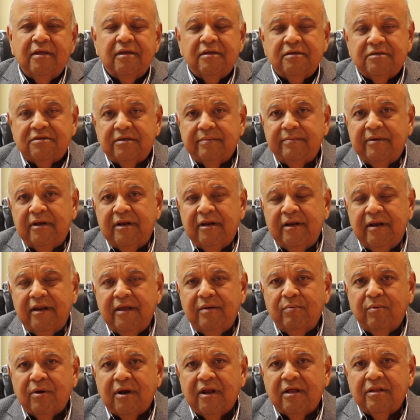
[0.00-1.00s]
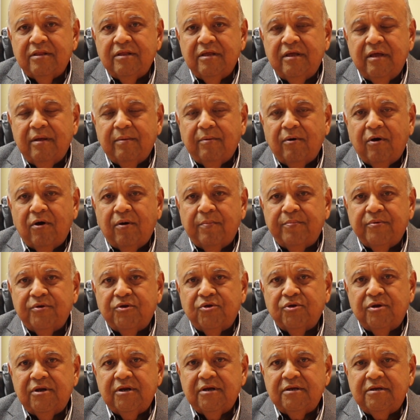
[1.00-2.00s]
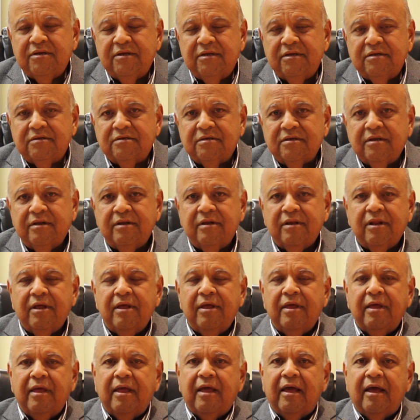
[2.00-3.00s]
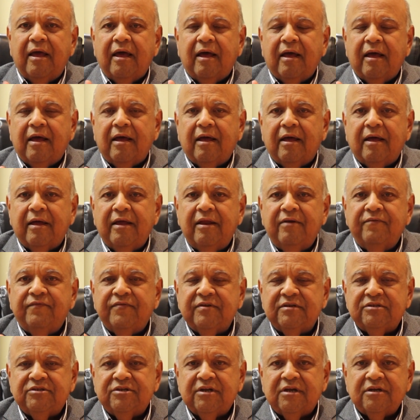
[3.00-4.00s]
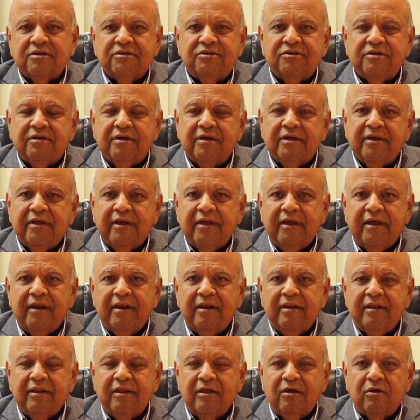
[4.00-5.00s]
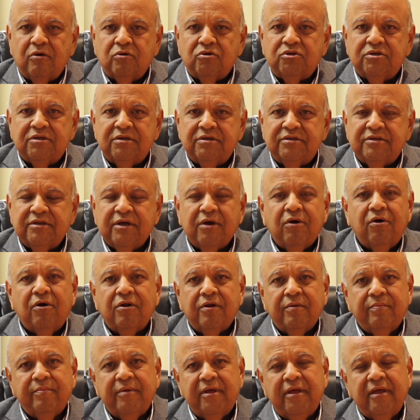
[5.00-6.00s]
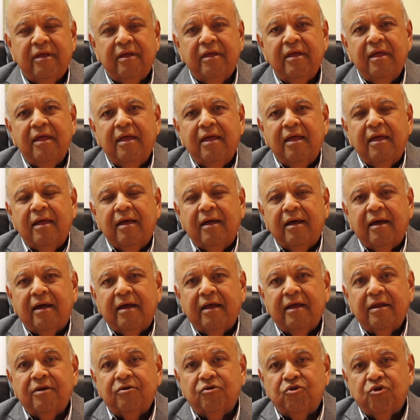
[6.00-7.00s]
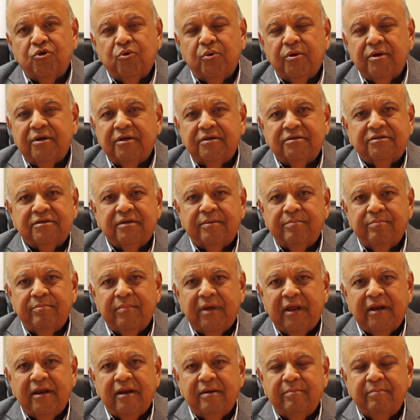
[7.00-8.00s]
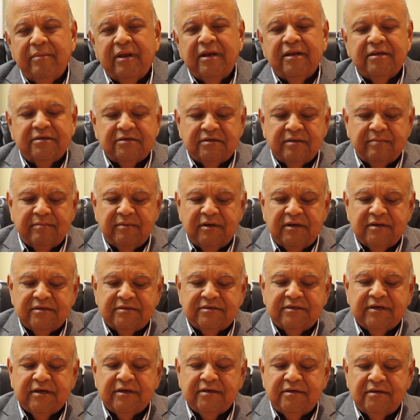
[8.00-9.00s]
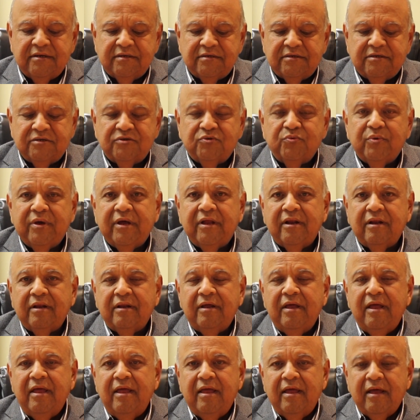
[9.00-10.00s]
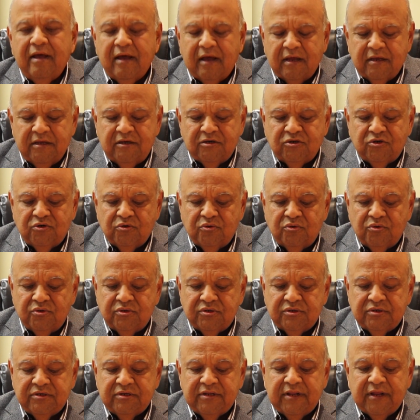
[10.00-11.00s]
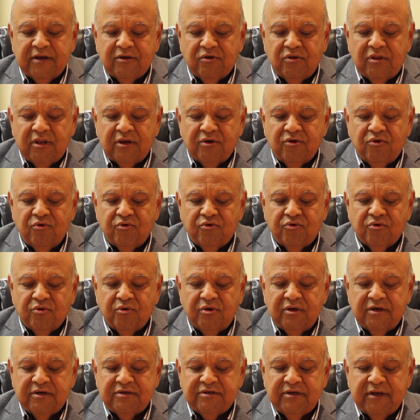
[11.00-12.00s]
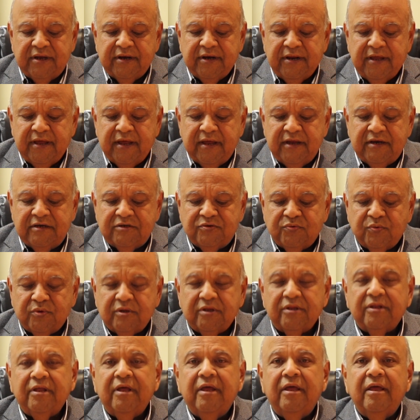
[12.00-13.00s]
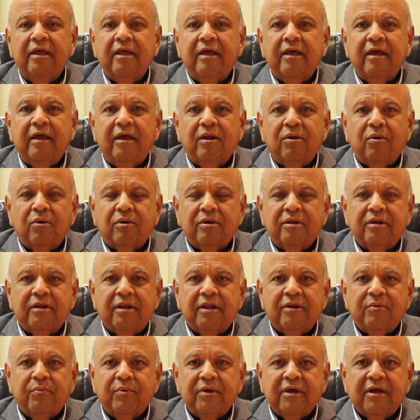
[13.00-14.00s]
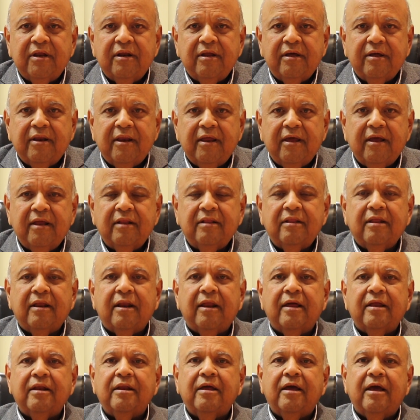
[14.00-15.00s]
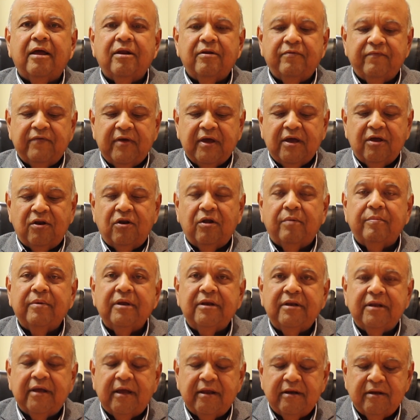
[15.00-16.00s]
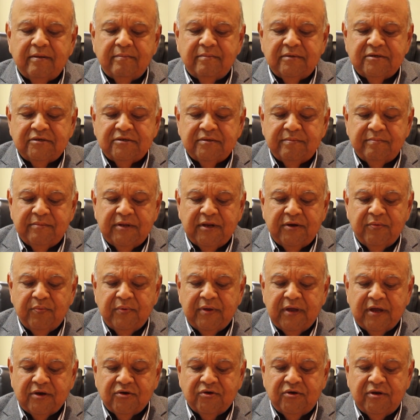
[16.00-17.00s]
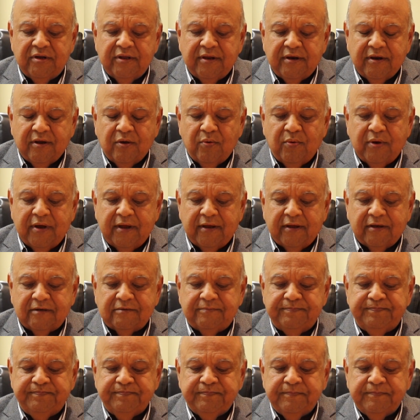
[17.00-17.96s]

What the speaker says: Similarly, what are the opportunities in infrastructure, in the oceans economy, in tourism, and in many similar sectors as well, issues that you should engage with in order that we can create the right kind of economic dynamism that we actually require.